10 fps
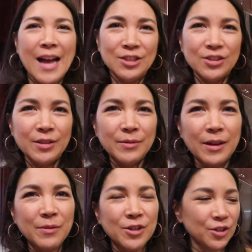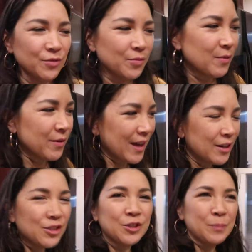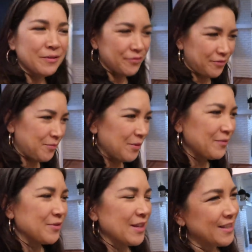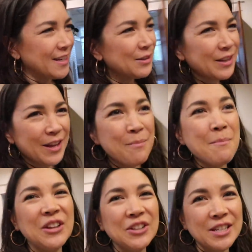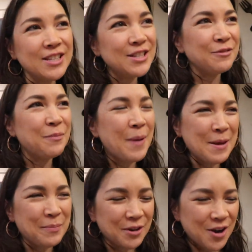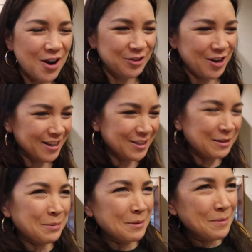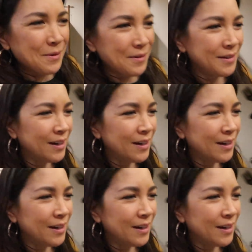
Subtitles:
actually, like we shouldn't, that'll just be, we send out like millions of paper contracts to people.